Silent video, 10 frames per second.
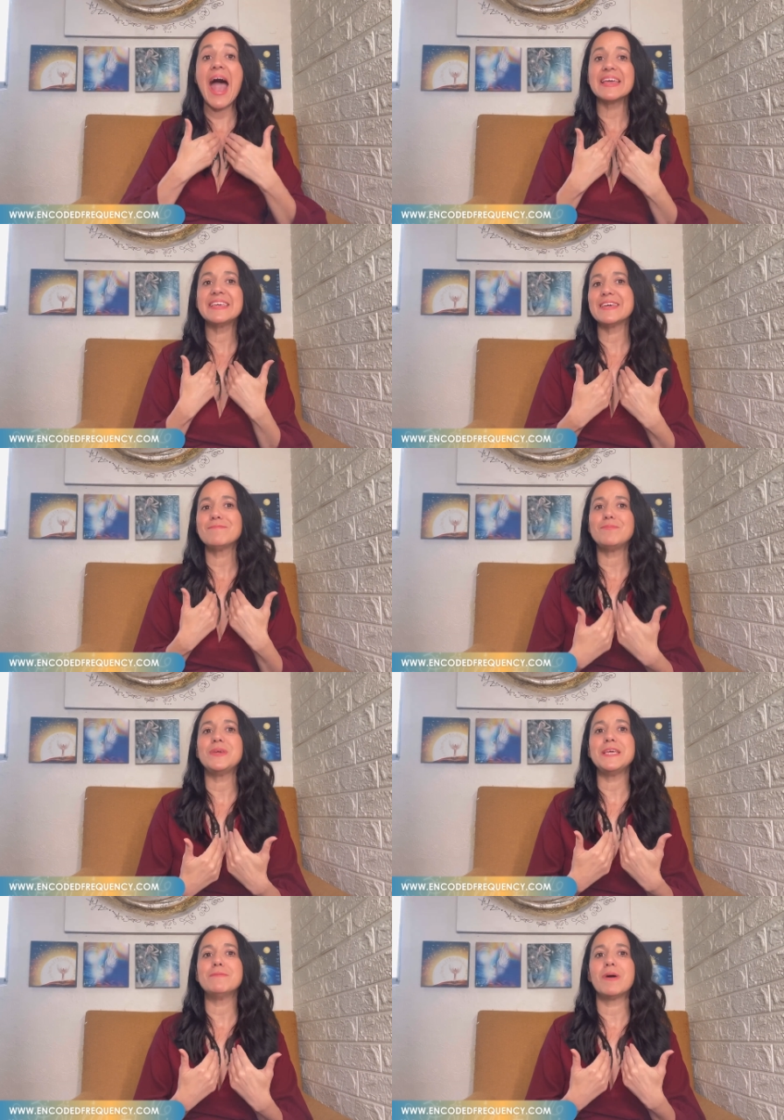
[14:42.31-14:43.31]
I can
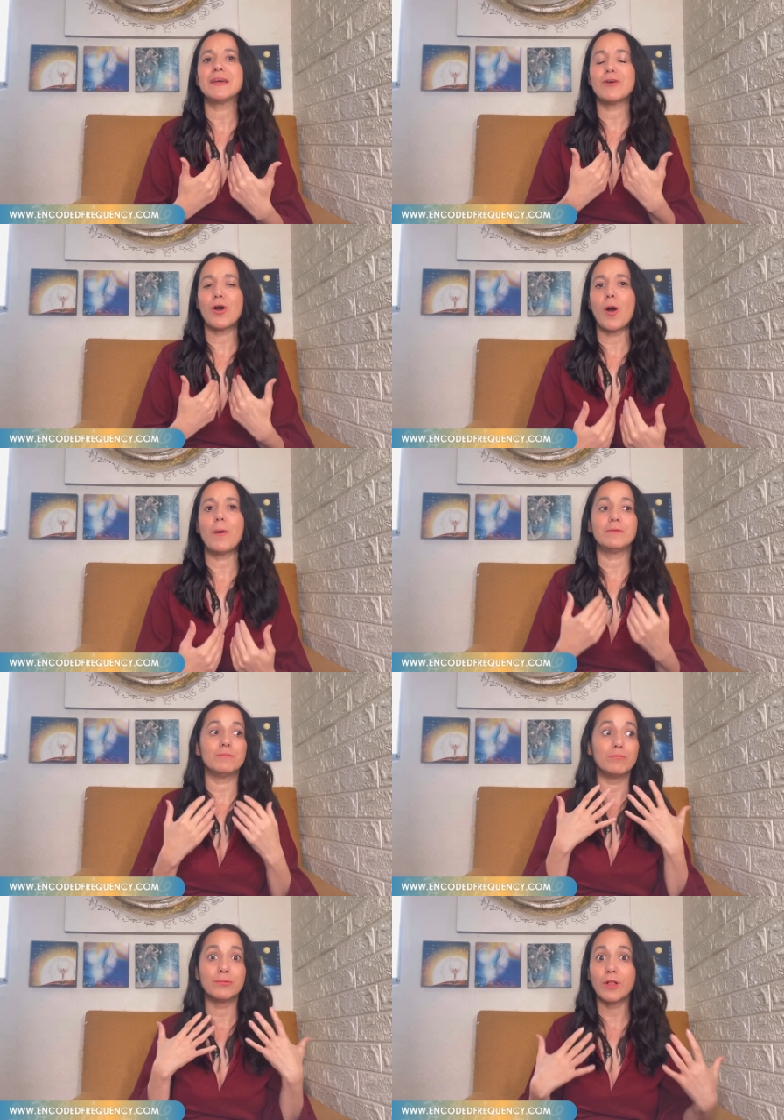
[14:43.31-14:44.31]
be my own
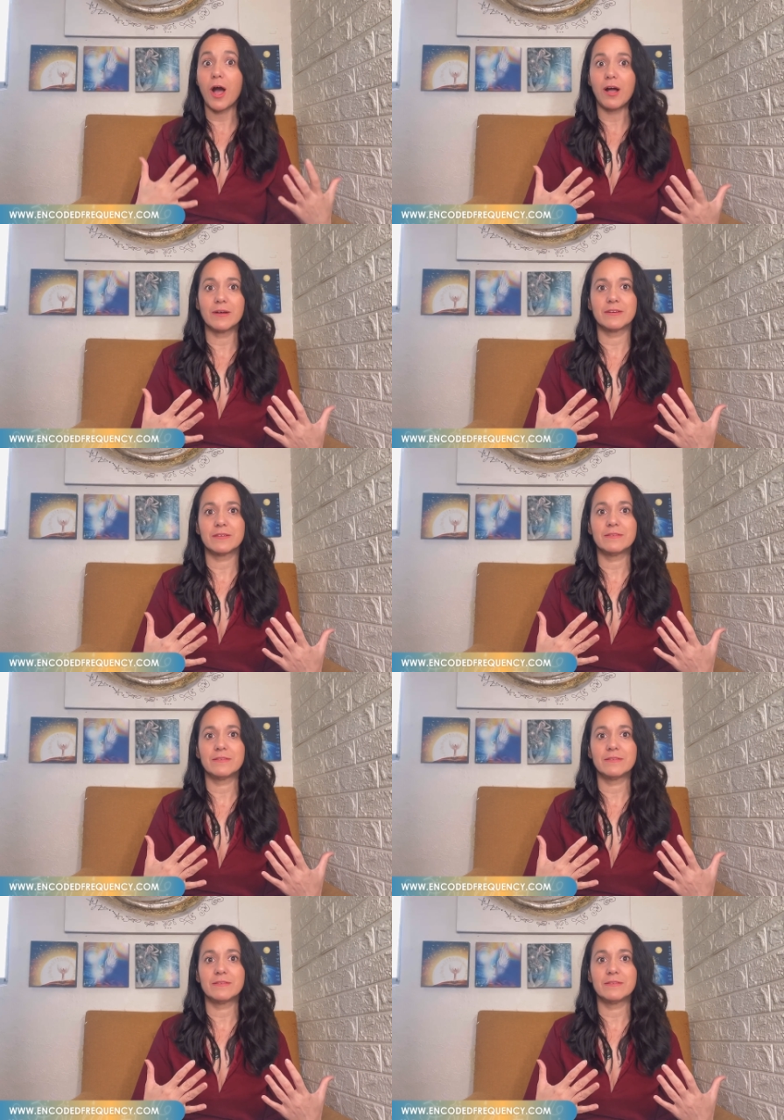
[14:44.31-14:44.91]
block.